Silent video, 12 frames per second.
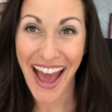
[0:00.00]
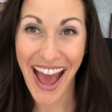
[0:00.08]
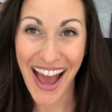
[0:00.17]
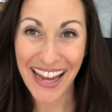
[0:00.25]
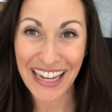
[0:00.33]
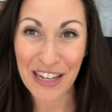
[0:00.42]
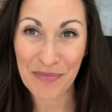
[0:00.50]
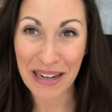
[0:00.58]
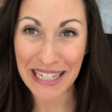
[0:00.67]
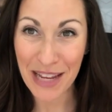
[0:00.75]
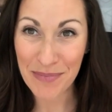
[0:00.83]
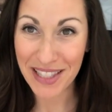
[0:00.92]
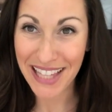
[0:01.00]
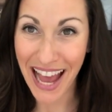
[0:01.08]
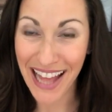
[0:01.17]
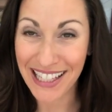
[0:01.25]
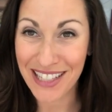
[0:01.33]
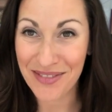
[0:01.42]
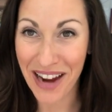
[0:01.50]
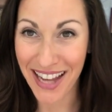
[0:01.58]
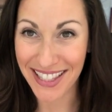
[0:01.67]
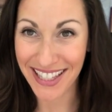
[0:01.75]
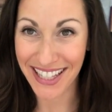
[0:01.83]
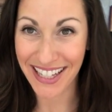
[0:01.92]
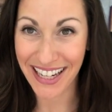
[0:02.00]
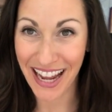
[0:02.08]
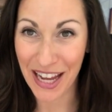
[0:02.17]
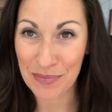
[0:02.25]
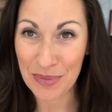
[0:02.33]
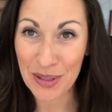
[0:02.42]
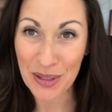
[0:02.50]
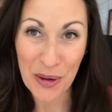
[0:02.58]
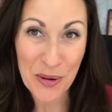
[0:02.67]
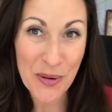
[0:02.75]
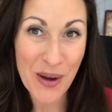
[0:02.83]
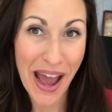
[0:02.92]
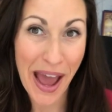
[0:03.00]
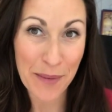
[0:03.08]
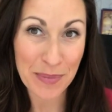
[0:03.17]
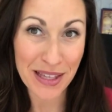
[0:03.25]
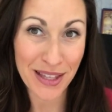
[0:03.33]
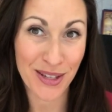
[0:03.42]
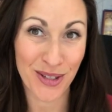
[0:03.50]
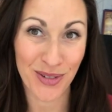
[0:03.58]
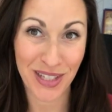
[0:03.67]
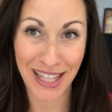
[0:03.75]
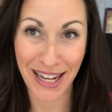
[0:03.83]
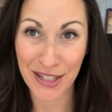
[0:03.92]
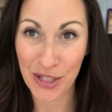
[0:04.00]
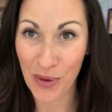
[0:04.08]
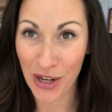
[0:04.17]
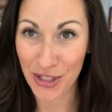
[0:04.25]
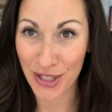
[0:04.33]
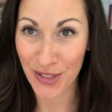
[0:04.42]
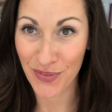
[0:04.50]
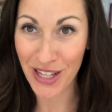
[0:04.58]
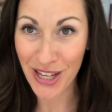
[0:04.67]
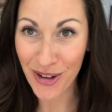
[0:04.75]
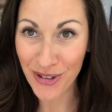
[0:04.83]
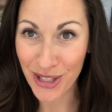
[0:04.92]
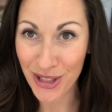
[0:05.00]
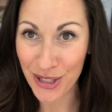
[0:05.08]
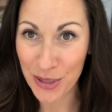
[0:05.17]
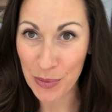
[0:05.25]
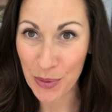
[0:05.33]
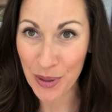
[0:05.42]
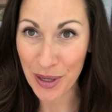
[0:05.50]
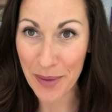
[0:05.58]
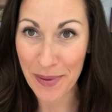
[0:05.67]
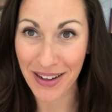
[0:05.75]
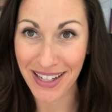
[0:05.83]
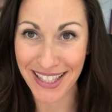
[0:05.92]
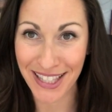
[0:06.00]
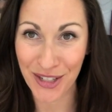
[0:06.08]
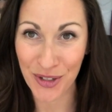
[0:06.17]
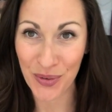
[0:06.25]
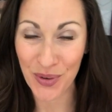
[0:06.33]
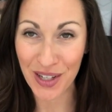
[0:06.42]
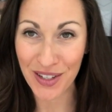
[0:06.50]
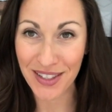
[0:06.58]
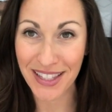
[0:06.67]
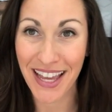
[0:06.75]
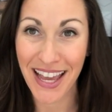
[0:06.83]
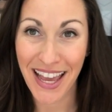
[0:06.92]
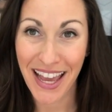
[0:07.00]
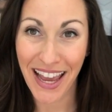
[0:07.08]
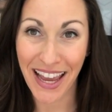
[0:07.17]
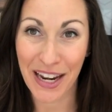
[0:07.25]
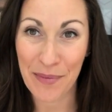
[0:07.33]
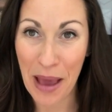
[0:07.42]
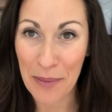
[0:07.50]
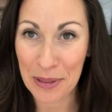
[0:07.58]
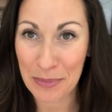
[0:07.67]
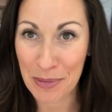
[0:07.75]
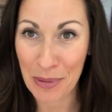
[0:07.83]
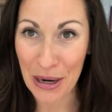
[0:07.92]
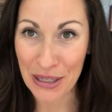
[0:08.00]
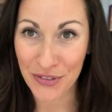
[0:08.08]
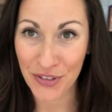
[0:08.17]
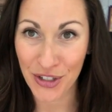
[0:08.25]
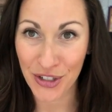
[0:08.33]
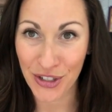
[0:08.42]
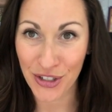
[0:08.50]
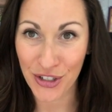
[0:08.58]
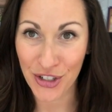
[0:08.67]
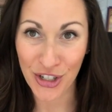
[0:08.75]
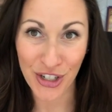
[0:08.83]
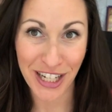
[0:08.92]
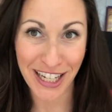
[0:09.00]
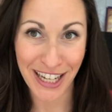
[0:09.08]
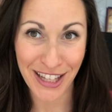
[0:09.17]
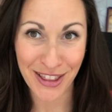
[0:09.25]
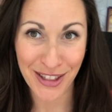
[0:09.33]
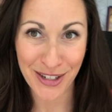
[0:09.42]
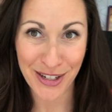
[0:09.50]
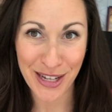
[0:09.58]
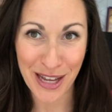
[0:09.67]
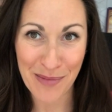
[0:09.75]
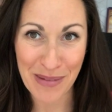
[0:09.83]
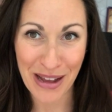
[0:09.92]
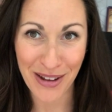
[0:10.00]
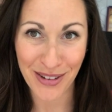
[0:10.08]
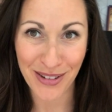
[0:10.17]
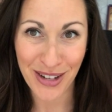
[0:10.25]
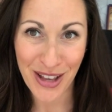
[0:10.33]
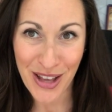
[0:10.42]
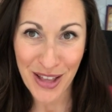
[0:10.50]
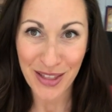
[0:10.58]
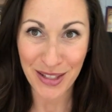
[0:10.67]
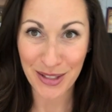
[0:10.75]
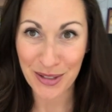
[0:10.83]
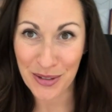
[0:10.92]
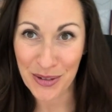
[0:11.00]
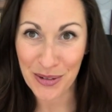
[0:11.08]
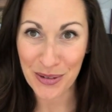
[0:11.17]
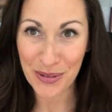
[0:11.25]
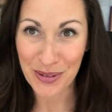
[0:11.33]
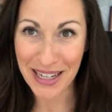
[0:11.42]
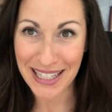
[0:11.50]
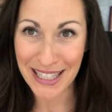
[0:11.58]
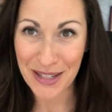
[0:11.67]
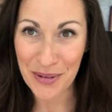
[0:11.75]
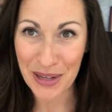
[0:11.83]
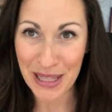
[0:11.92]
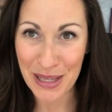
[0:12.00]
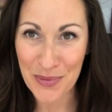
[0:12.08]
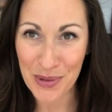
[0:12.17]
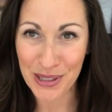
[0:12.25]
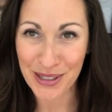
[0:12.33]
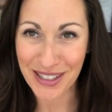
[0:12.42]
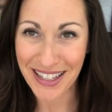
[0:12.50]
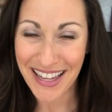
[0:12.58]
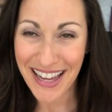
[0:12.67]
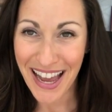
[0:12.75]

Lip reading: Hi, my name is Ali Raskin, and I'm so happy that you decided to watch this video to learn more about essential oils. And I'm happy to be part of your journey in learning about this crazy oily world.